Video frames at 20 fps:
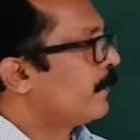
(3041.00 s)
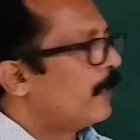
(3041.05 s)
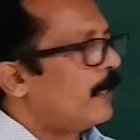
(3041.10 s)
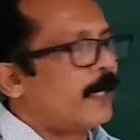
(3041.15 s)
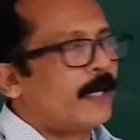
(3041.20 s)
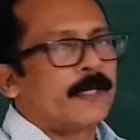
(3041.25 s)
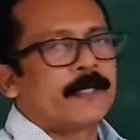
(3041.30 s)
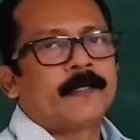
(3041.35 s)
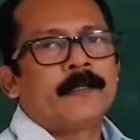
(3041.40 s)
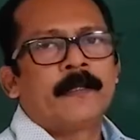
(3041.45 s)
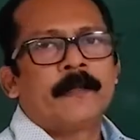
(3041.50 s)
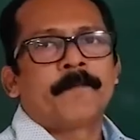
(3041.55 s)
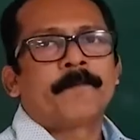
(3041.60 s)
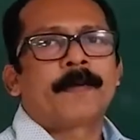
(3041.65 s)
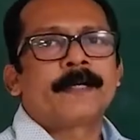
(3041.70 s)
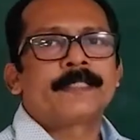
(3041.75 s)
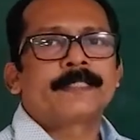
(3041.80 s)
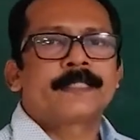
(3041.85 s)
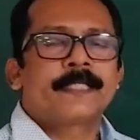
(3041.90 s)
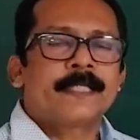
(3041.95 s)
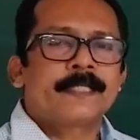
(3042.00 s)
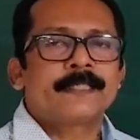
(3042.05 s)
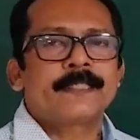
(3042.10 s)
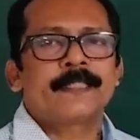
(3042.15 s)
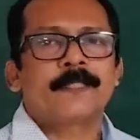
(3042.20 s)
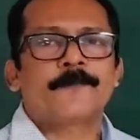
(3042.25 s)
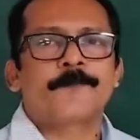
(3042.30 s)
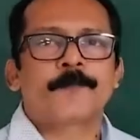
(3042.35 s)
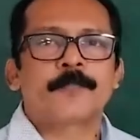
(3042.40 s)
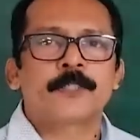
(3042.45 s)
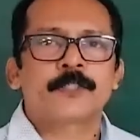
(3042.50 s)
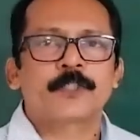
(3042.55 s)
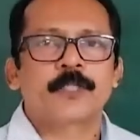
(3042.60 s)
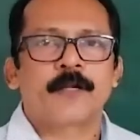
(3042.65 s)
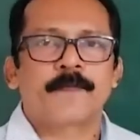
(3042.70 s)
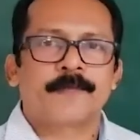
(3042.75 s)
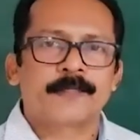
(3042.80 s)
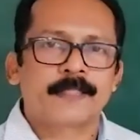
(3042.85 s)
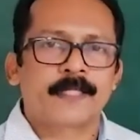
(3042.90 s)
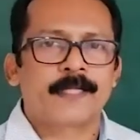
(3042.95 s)
and by changing the position
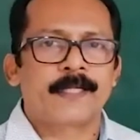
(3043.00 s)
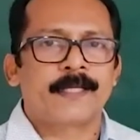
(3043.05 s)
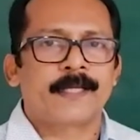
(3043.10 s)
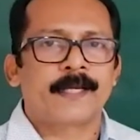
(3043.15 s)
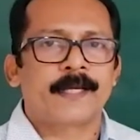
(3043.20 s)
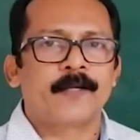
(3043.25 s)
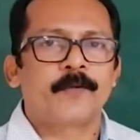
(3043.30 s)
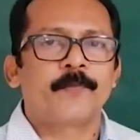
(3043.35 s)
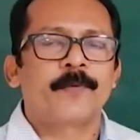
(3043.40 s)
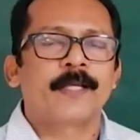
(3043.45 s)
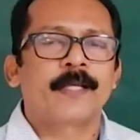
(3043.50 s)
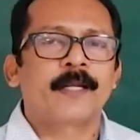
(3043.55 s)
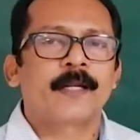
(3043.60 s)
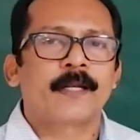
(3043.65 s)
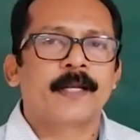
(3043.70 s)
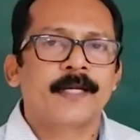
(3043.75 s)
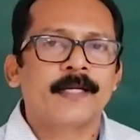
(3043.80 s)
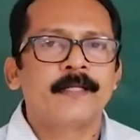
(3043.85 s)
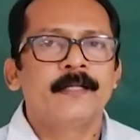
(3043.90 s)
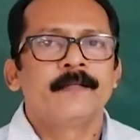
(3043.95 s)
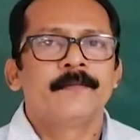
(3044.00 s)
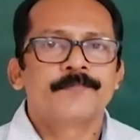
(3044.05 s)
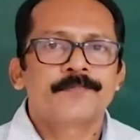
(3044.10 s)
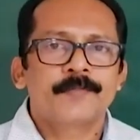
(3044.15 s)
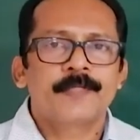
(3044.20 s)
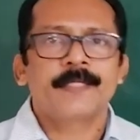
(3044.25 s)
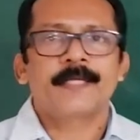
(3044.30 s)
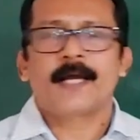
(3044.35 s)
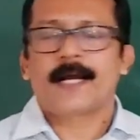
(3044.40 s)
of other ligand, we can write 3